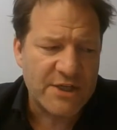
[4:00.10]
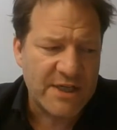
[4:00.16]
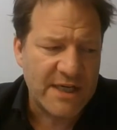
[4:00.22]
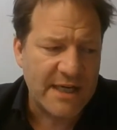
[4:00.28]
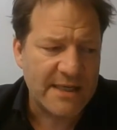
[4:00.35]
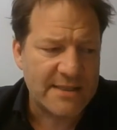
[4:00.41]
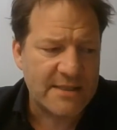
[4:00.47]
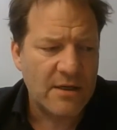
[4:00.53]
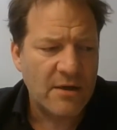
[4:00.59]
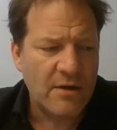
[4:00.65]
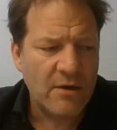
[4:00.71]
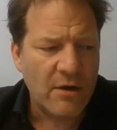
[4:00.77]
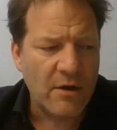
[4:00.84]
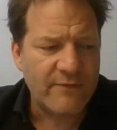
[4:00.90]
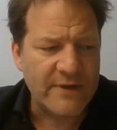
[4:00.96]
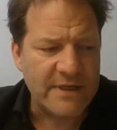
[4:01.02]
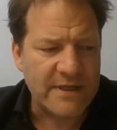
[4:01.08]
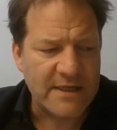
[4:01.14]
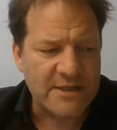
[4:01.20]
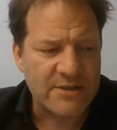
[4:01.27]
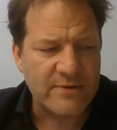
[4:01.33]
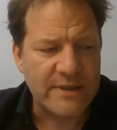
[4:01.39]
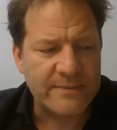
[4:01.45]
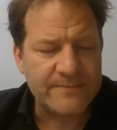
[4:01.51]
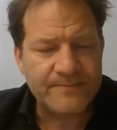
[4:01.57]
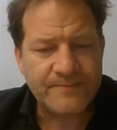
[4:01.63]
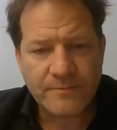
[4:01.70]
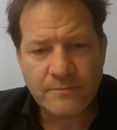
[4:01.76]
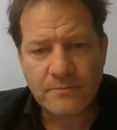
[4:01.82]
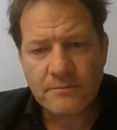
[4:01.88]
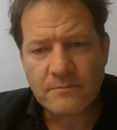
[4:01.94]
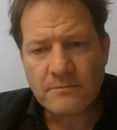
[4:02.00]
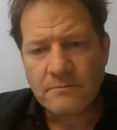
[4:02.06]
shares of industry.
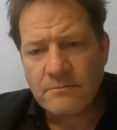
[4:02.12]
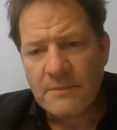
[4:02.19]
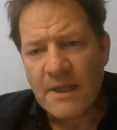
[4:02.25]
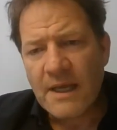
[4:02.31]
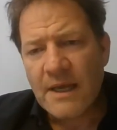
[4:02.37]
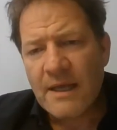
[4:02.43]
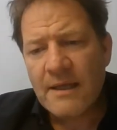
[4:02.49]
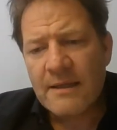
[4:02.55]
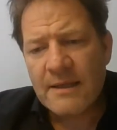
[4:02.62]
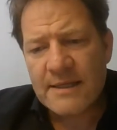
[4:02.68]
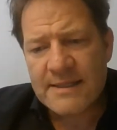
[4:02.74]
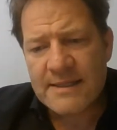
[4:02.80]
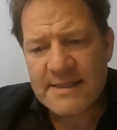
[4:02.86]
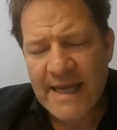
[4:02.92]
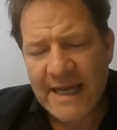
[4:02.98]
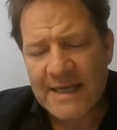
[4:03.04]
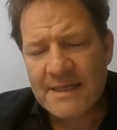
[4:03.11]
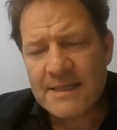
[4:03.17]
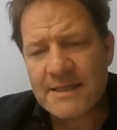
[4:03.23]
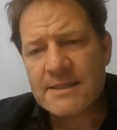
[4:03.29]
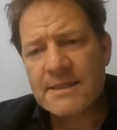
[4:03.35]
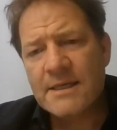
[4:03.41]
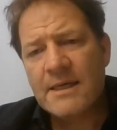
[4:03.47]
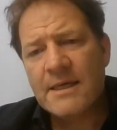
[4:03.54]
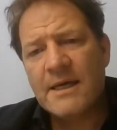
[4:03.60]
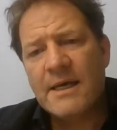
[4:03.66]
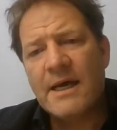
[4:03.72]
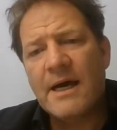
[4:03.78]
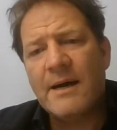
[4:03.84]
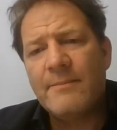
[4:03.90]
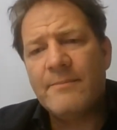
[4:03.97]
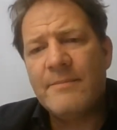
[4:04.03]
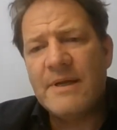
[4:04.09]
The second
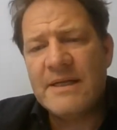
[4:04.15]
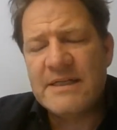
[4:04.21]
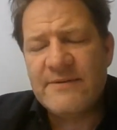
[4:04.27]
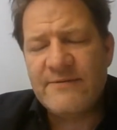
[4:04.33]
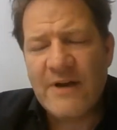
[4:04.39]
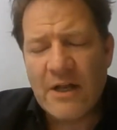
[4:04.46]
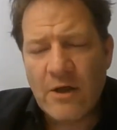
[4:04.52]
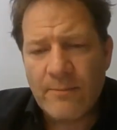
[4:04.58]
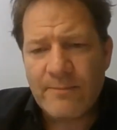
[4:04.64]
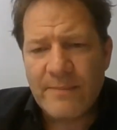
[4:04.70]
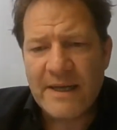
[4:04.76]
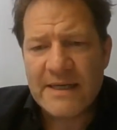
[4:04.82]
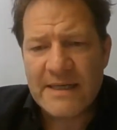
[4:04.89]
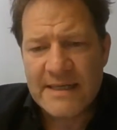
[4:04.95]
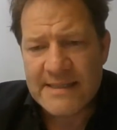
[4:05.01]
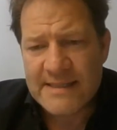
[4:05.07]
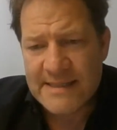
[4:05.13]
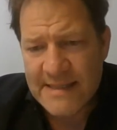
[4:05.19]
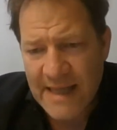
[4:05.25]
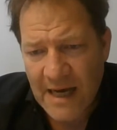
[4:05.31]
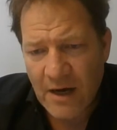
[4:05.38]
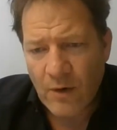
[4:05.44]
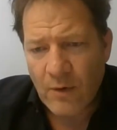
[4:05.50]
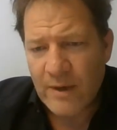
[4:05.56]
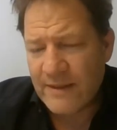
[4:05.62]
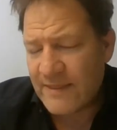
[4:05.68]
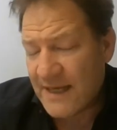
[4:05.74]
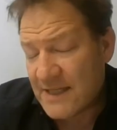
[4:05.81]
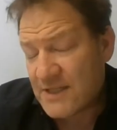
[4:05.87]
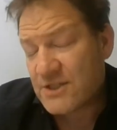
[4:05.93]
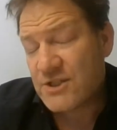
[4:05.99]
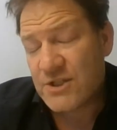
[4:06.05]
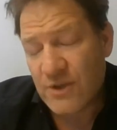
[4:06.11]
development is now, and
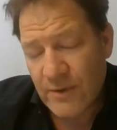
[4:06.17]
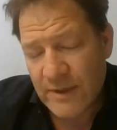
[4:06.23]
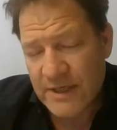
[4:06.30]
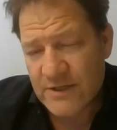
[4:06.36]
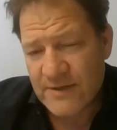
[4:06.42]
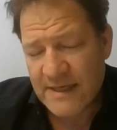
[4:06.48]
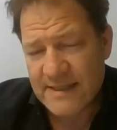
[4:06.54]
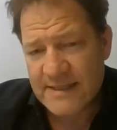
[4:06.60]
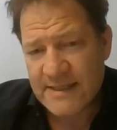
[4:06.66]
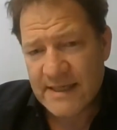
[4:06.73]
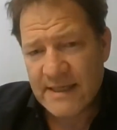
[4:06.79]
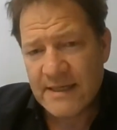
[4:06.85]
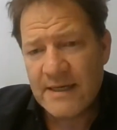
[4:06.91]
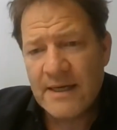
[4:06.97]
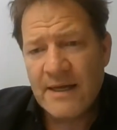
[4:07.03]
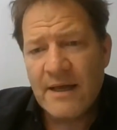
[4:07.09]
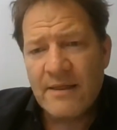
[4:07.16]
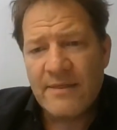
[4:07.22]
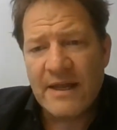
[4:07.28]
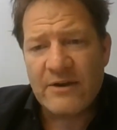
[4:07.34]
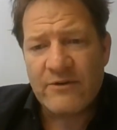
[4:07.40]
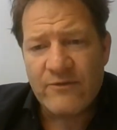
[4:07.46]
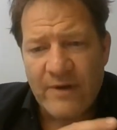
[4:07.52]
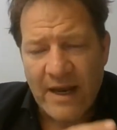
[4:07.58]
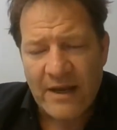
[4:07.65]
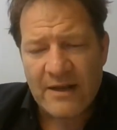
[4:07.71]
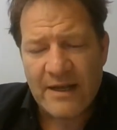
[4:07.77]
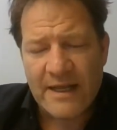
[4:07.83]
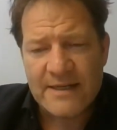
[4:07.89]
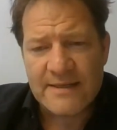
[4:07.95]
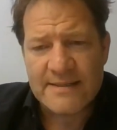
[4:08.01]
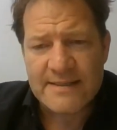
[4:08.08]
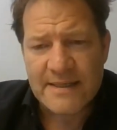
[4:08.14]
that's so interesting, that
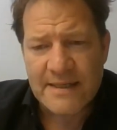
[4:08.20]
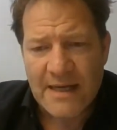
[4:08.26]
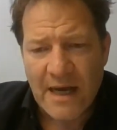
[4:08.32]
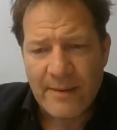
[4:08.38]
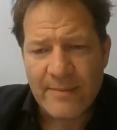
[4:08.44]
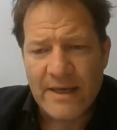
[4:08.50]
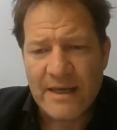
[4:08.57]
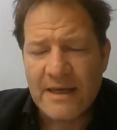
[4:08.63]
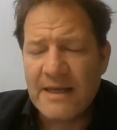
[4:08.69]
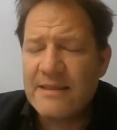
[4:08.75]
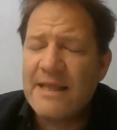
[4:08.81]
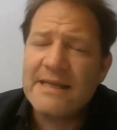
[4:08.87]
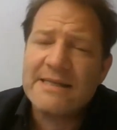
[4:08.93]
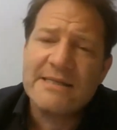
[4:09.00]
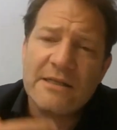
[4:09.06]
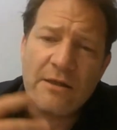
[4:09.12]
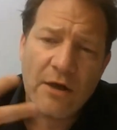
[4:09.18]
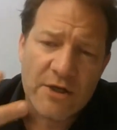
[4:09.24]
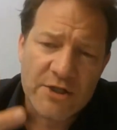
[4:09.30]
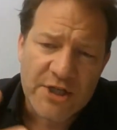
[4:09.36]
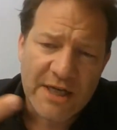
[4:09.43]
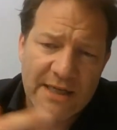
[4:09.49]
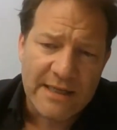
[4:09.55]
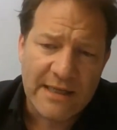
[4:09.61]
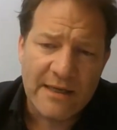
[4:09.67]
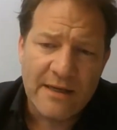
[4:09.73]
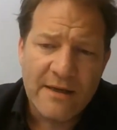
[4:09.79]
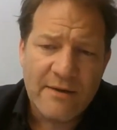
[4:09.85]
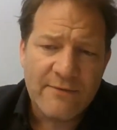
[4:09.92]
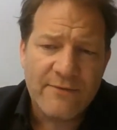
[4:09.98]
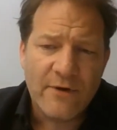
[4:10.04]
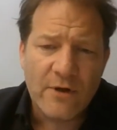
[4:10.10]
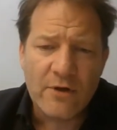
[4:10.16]
regulators coming, and that's logically
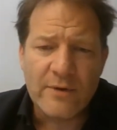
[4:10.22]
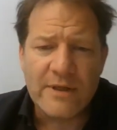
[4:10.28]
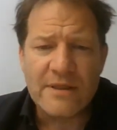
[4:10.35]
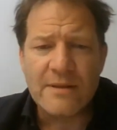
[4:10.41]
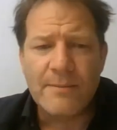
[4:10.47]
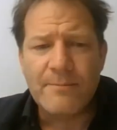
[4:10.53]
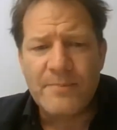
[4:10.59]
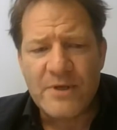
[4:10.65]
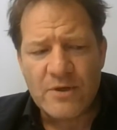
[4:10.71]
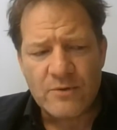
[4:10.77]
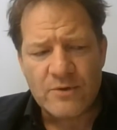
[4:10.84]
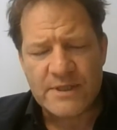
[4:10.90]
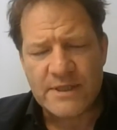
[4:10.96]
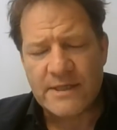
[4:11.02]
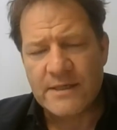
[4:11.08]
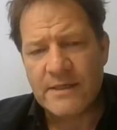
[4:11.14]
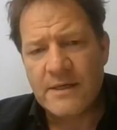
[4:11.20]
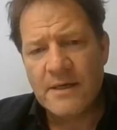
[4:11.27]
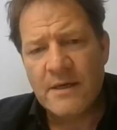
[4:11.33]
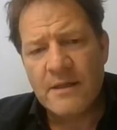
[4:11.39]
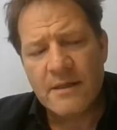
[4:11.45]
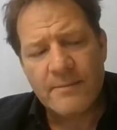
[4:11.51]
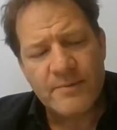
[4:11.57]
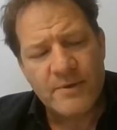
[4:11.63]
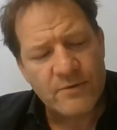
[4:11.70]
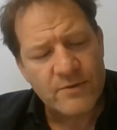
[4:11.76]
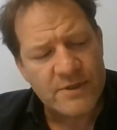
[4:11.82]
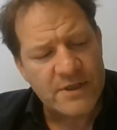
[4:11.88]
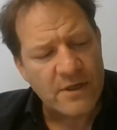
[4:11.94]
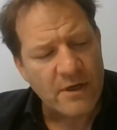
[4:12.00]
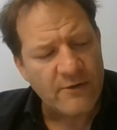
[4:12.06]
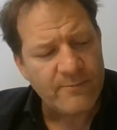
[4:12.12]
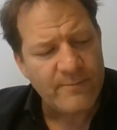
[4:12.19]
following the
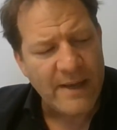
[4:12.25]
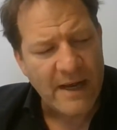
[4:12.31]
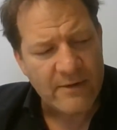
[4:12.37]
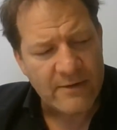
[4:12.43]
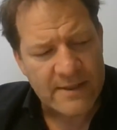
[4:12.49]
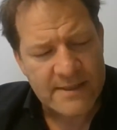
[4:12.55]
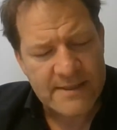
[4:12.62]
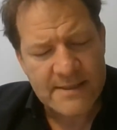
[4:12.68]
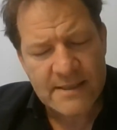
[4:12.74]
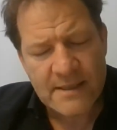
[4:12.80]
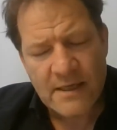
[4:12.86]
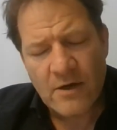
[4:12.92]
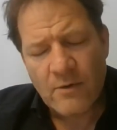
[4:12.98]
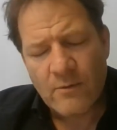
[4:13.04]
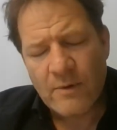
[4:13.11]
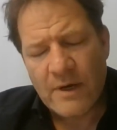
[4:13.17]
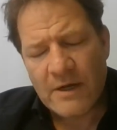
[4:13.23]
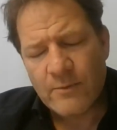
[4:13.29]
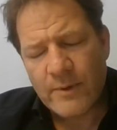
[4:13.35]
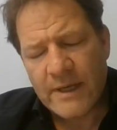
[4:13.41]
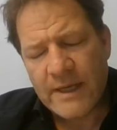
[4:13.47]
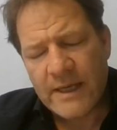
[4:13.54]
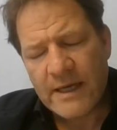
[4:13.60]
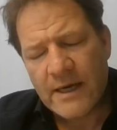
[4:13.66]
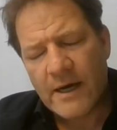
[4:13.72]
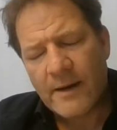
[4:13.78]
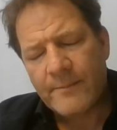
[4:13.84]
beauty of Paris, when we